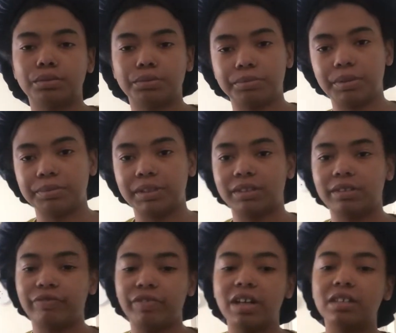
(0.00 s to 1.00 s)
My Mr.
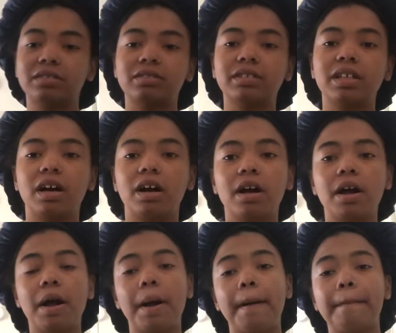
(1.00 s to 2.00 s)
Frog going out.
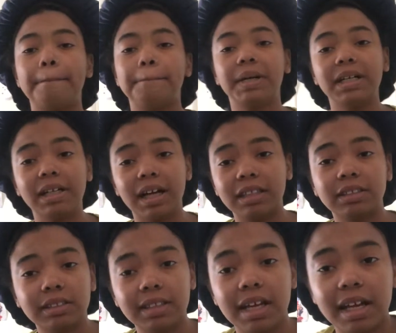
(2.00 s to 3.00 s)
But I
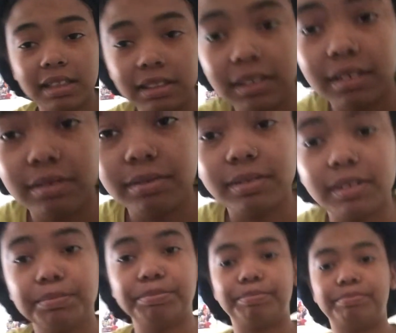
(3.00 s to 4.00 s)
just had to do
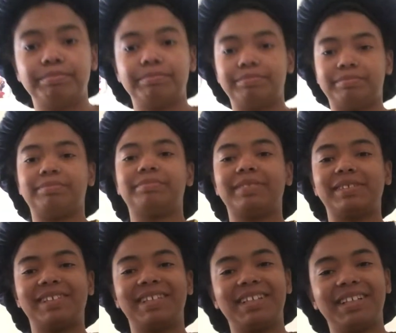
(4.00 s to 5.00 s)

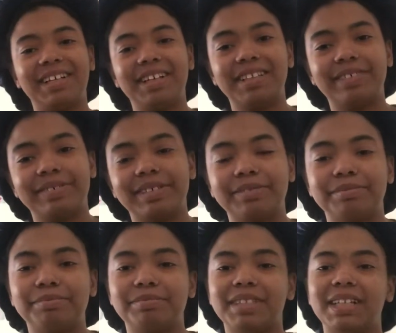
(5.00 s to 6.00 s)
another one.
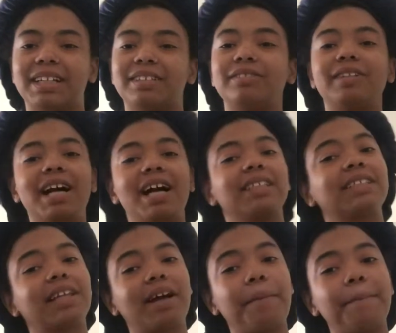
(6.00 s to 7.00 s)
Y'all knew I had to
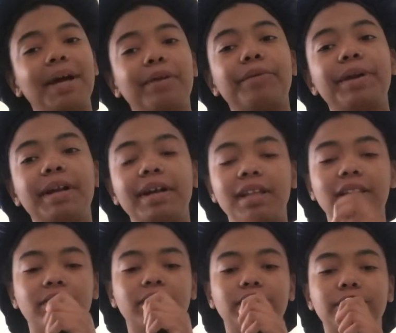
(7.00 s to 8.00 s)
come back with another
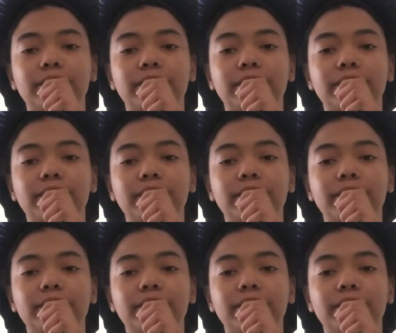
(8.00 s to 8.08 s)
one.